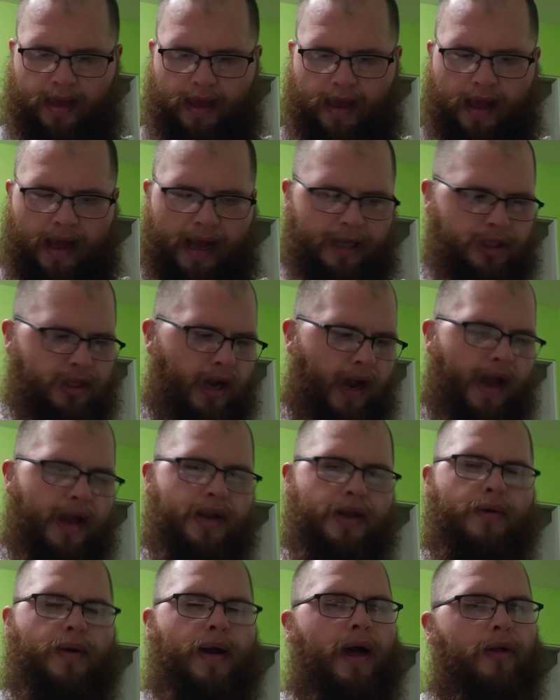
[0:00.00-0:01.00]
I try
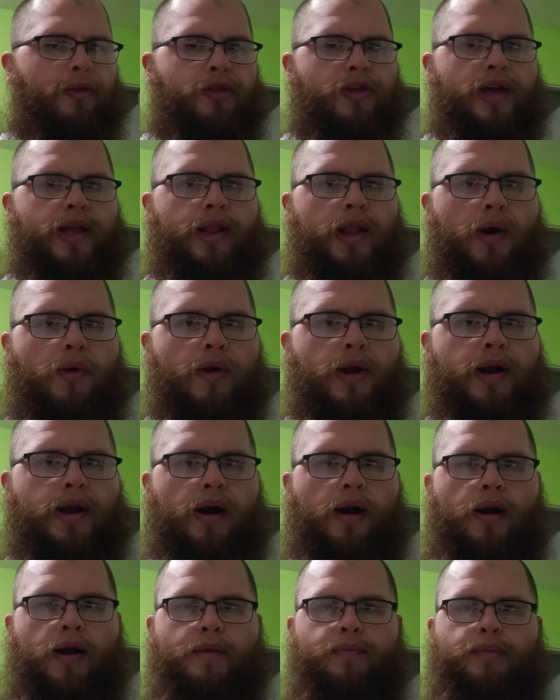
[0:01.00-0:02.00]
and do healthy, lower
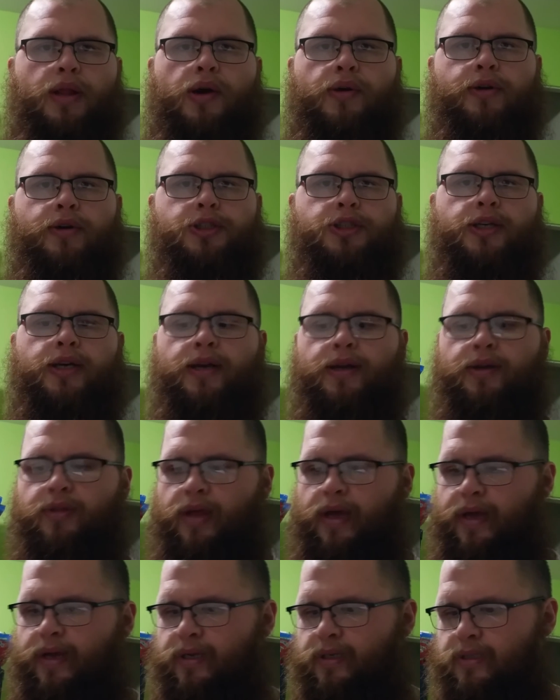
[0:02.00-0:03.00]
carb, lower sugar
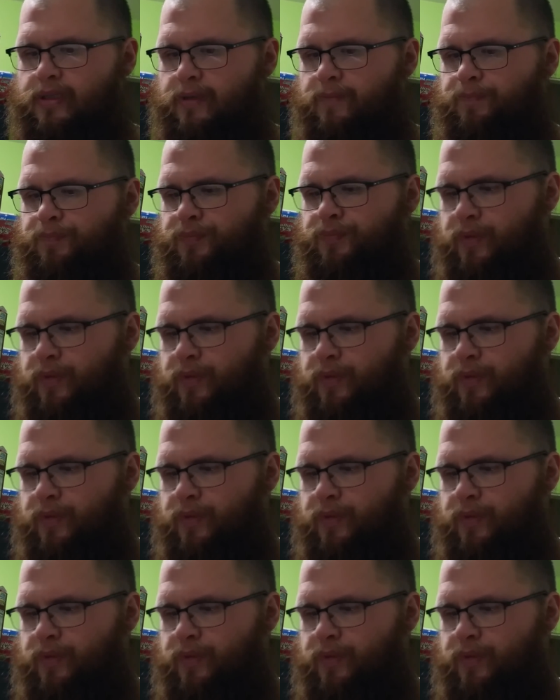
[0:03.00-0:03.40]
things.